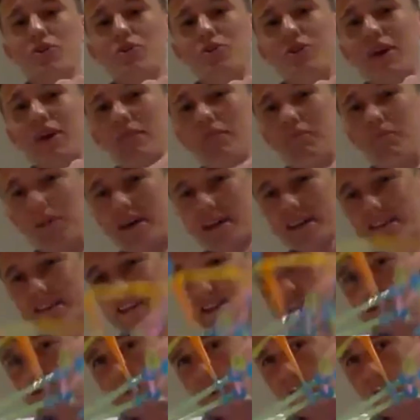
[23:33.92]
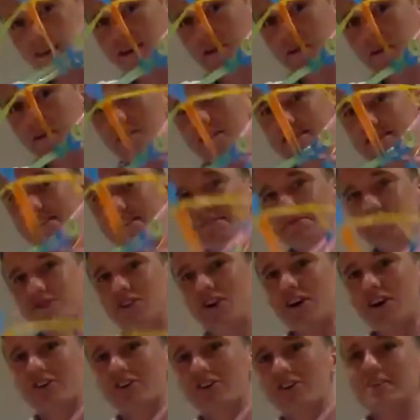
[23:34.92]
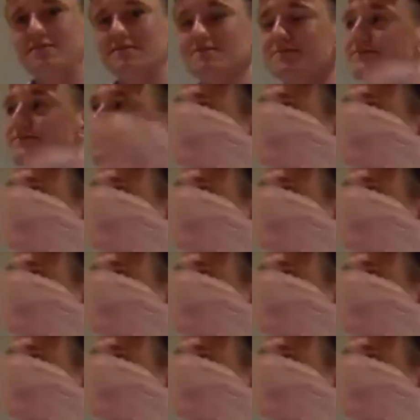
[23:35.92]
you can build this one with the STEAM Starter,